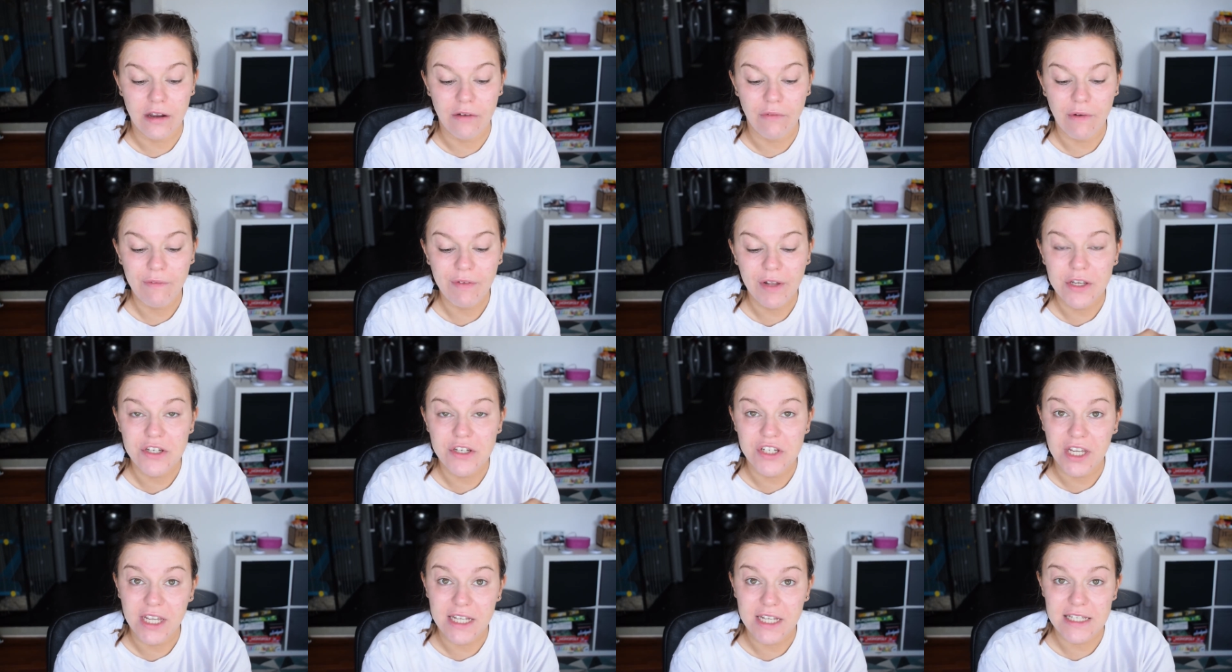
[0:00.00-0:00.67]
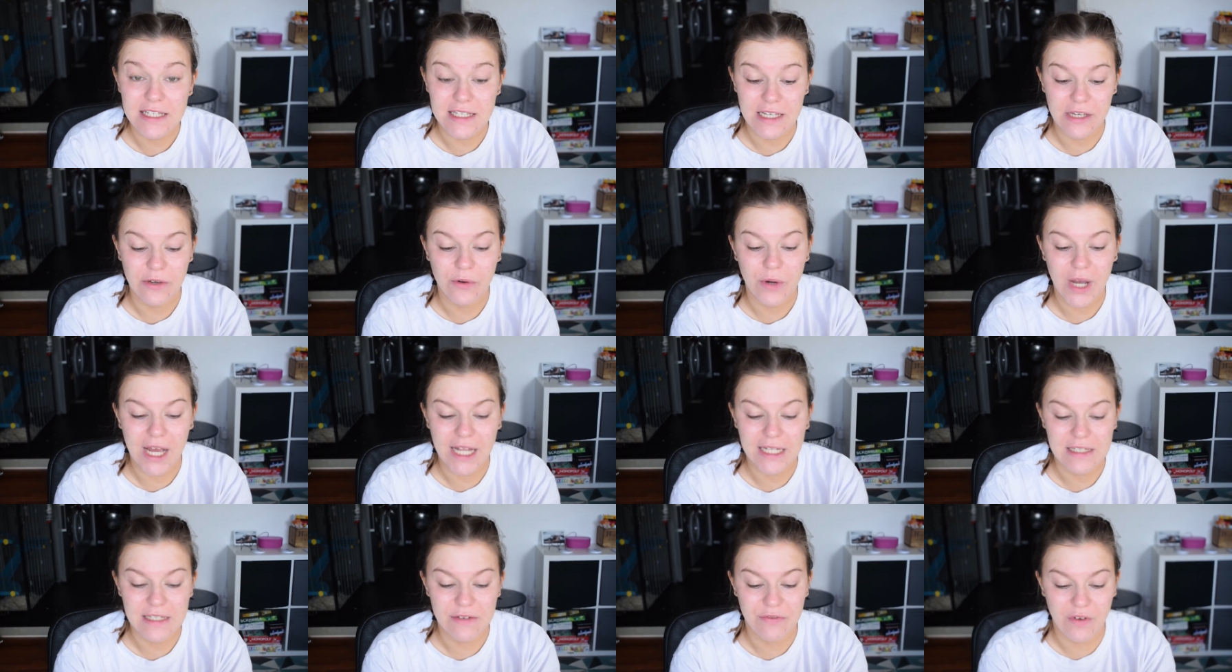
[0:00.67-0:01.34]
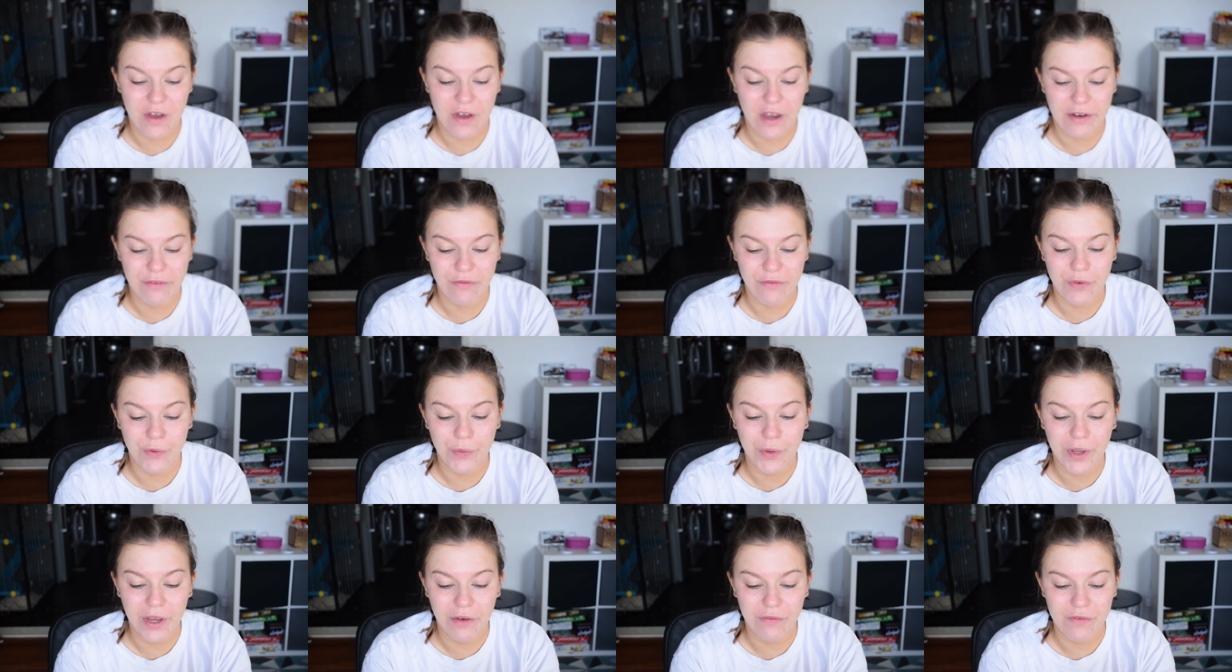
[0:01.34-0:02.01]
Revolution Conceal and Define
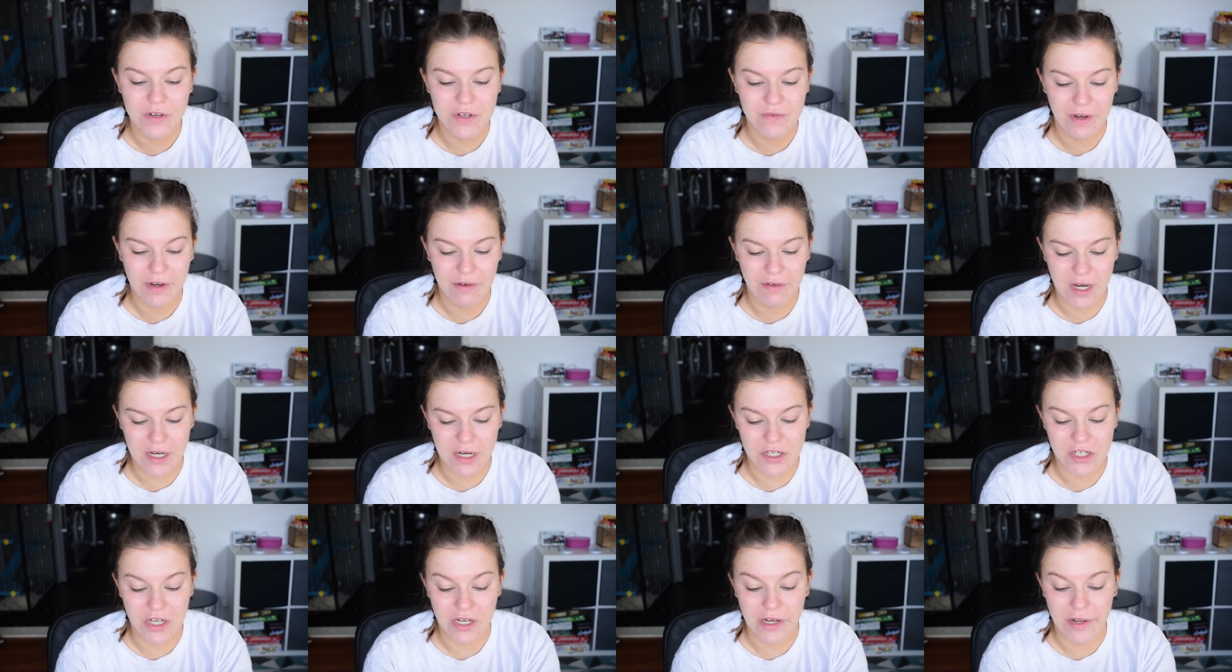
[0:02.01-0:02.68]
Full Coverage Foundation